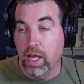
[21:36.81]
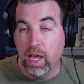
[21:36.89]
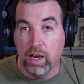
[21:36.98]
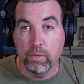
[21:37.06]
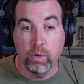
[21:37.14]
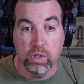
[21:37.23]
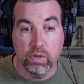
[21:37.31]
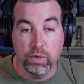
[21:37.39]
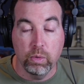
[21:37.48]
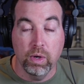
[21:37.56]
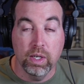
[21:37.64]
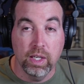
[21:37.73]
And of course, if
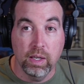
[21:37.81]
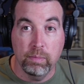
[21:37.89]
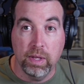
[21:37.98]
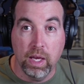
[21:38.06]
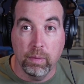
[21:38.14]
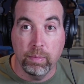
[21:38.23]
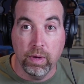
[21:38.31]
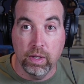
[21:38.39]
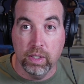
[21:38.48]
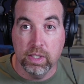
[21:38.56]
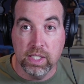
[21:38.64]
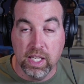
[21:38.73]
you want to hit me up on
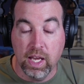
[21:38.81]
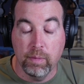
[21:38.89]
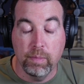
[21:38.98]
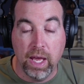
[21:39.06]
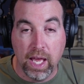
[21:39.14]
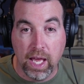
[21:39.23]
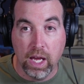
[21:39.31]
a DM